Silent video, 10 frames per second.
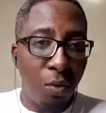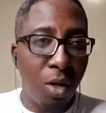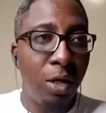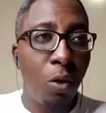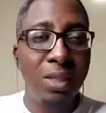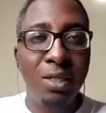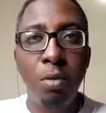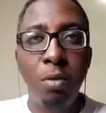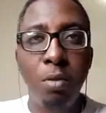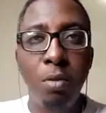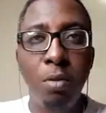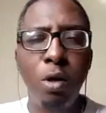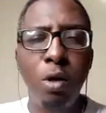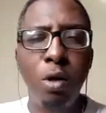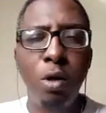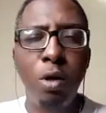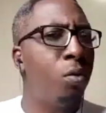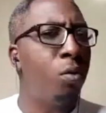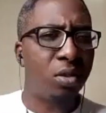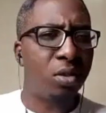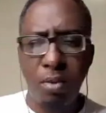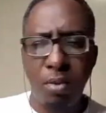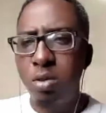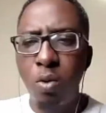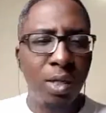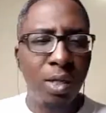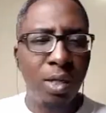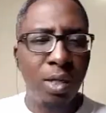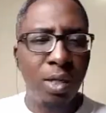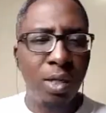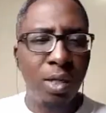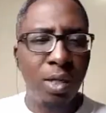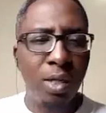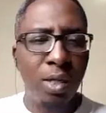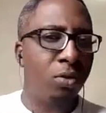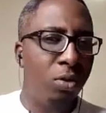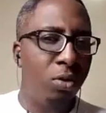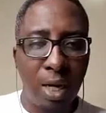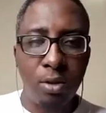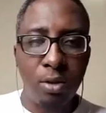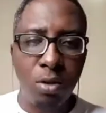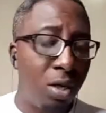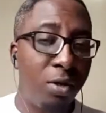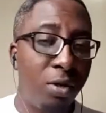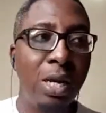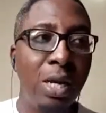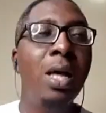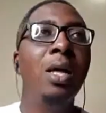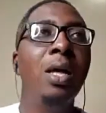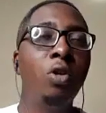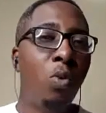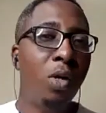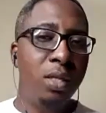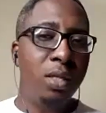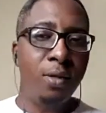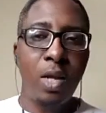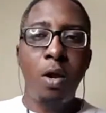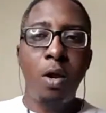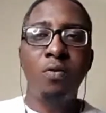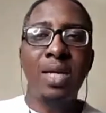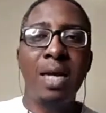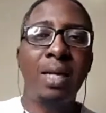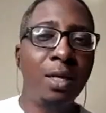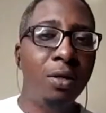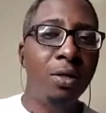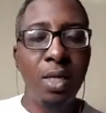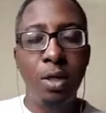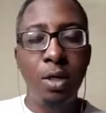they always tell me, oh, boss, your work is good. You are good. Oh, your boss. You know one thing, a lot of times I tell them thank you.